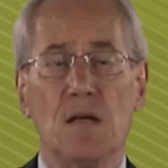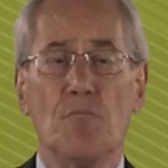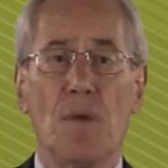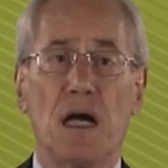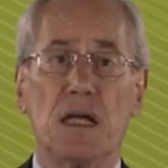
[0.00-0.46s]

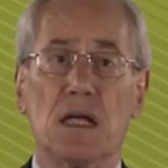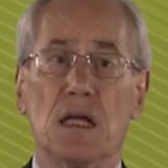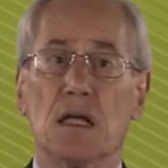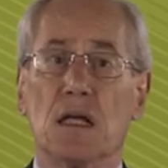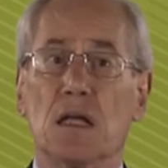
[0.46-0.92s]
by
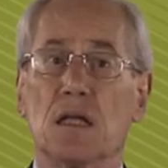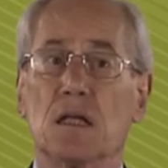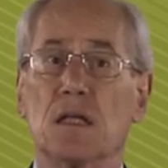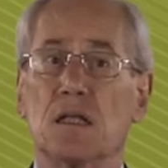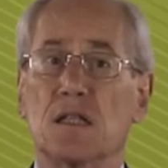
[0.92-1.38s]

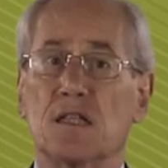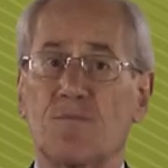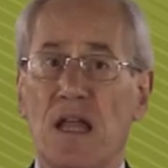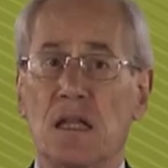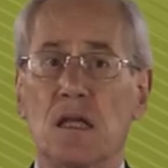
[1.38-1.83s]

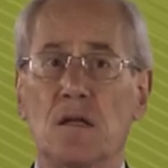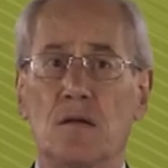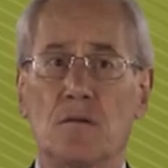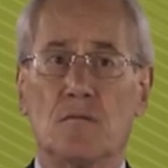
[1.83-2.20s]
spending